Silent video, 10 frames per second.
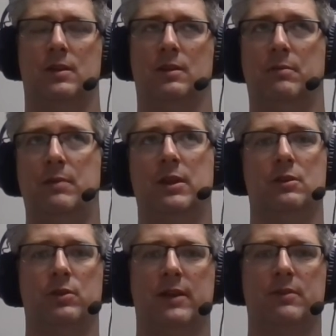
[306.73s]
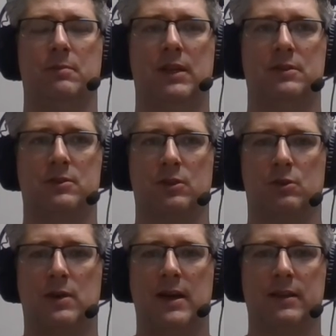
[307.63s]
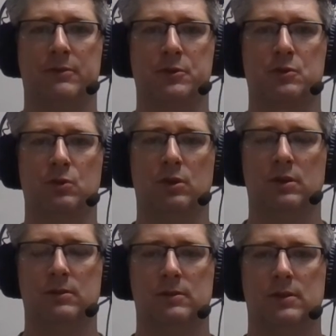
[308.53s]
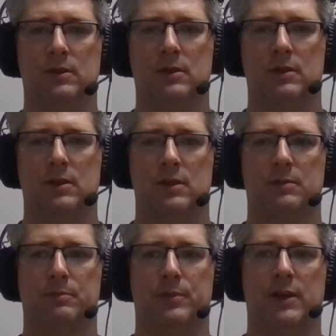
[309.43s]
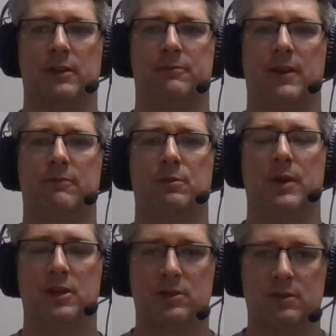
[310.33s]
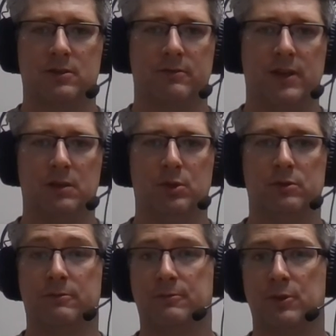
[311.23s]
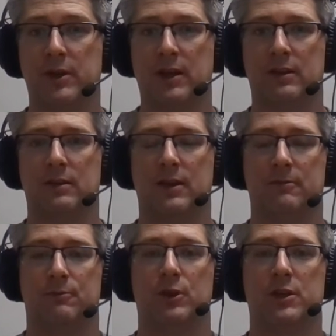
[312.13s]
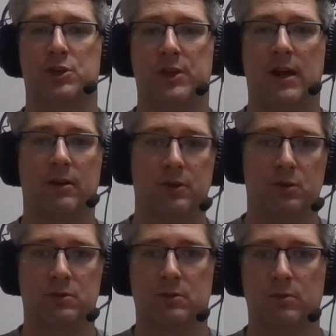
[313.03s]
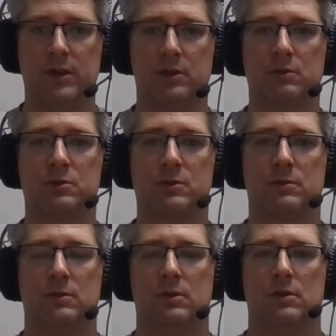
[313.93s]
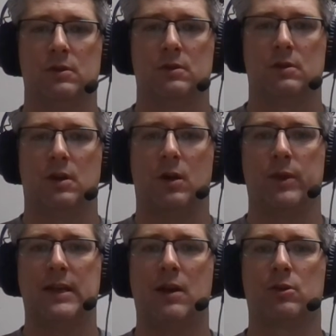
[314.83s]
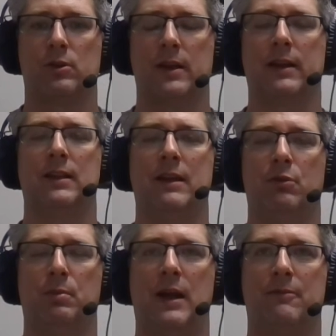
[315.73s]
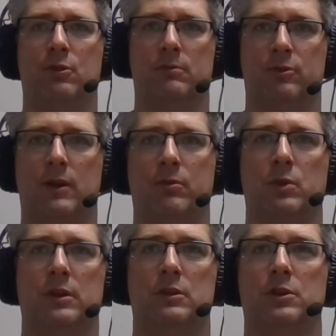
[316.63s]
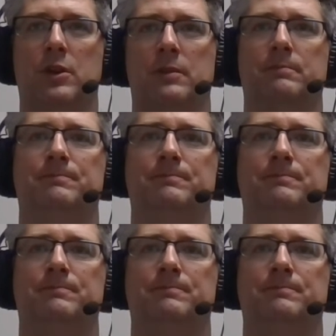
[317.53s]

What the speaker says: maybe you don't have the means to go to a high-level school, but if information is available and free and free to share and use and reuse, are we now creating a level platform for everyone to learn on?